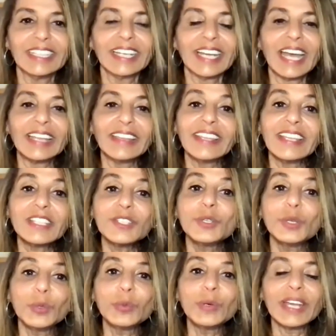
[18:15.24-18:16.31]
And this
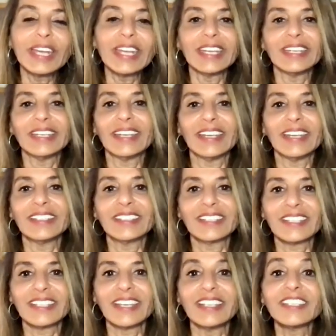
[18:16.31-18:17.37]
new way,
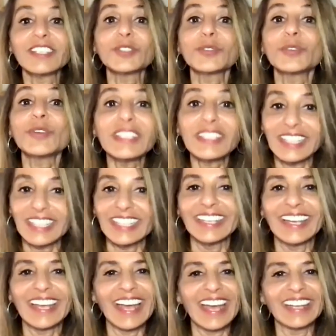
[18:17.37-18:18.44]
it's
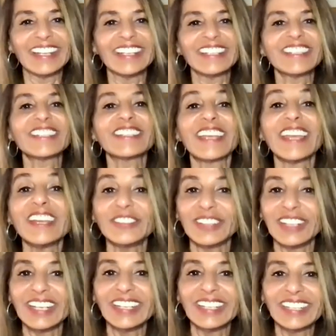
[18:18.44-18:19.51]
risky and it's
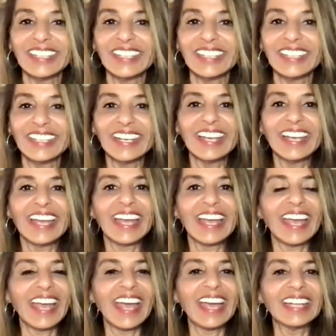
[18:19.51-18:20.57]
scary,
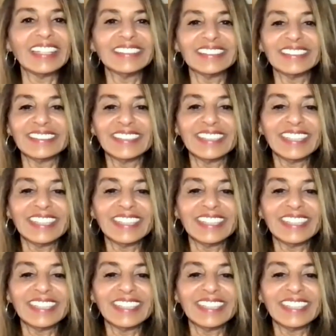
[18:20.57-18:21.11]
and